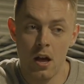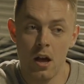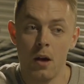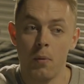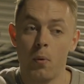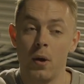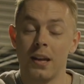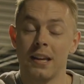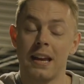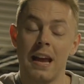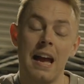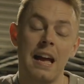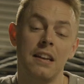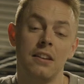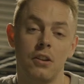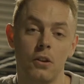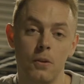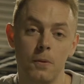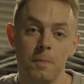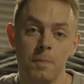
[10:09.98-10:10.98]
What I can
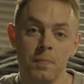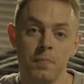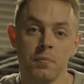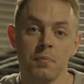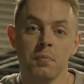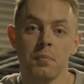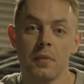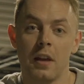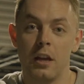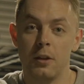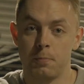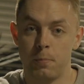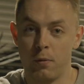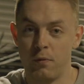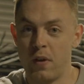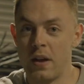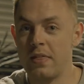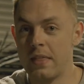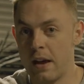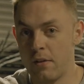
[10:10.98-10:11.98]
do is
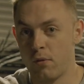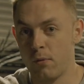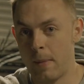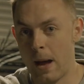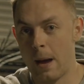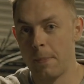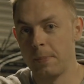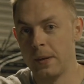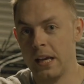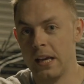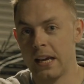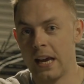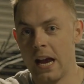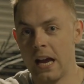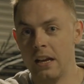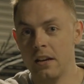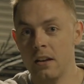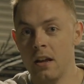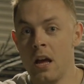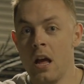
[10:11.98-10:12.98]
prevent that from happening
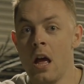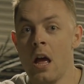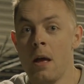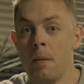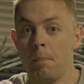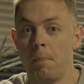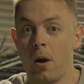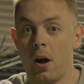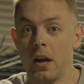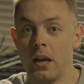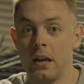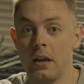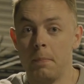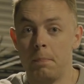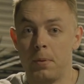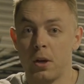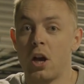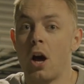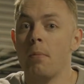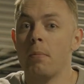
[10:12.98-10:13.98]
again by
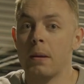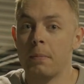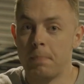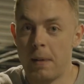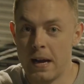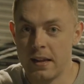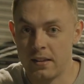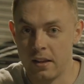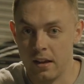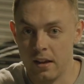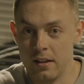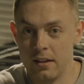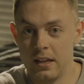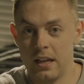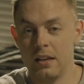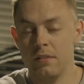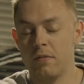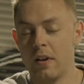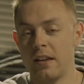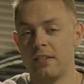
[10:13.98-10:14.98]
becoming better,
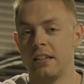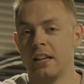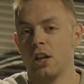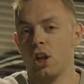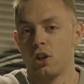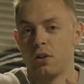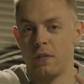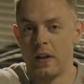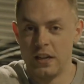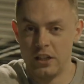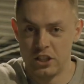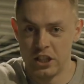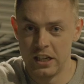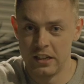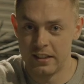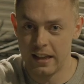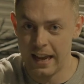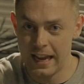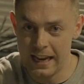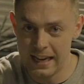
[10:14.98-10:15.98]
investing a lot of energy
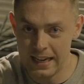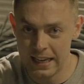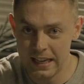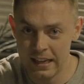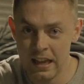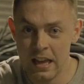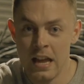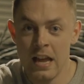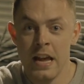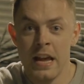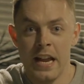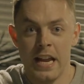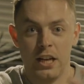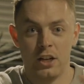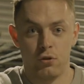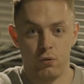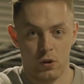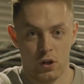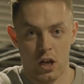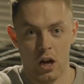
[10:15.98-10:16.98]
into healing,
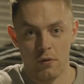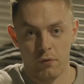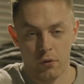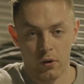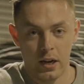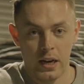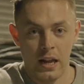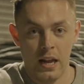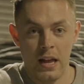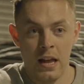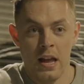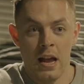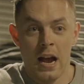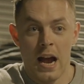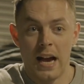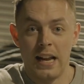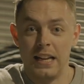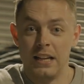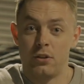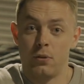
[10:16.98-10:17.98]
into recovery,
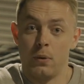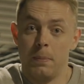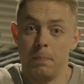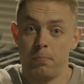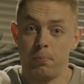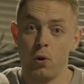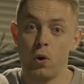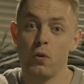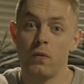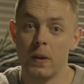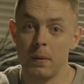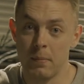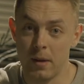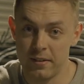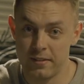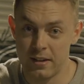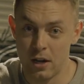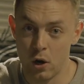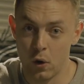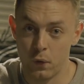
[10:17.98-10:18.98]
and into improving
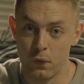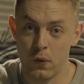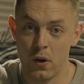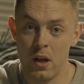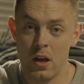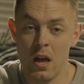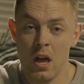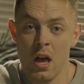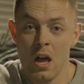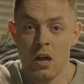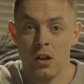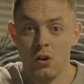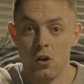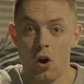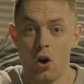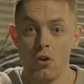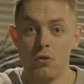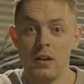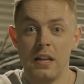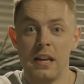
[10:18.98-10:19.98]
myself,
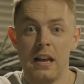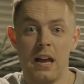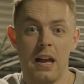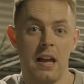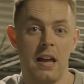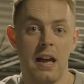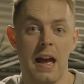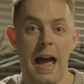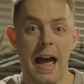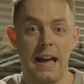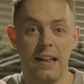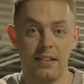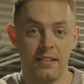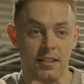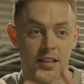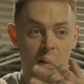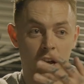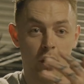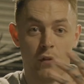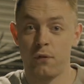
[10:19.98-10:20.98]
not only
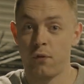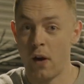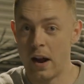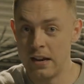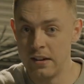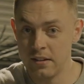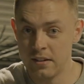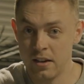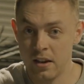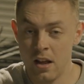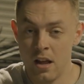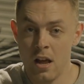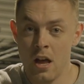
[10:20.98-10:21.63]
as a friend,